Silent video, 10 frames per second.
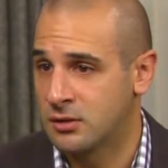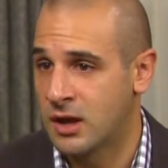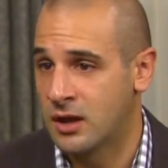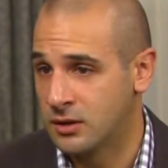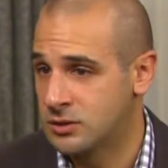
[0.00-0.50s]

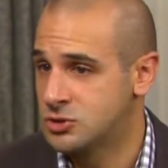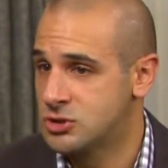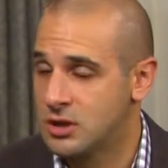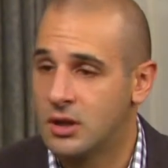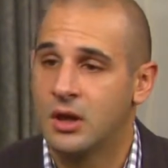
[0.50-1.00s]
college.
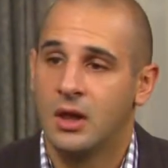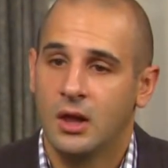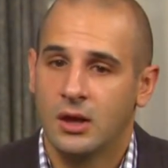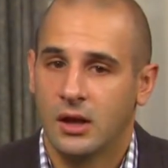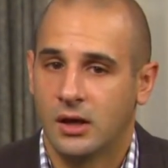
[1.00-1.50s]
Mm -hmm.
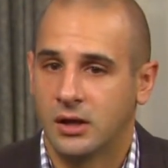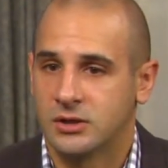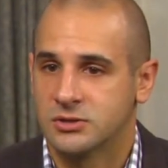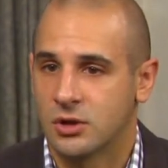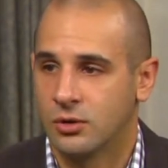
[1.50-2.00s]
uh,
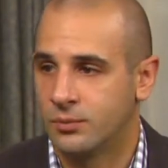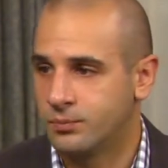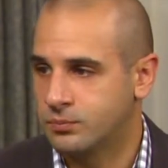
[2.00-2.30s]
so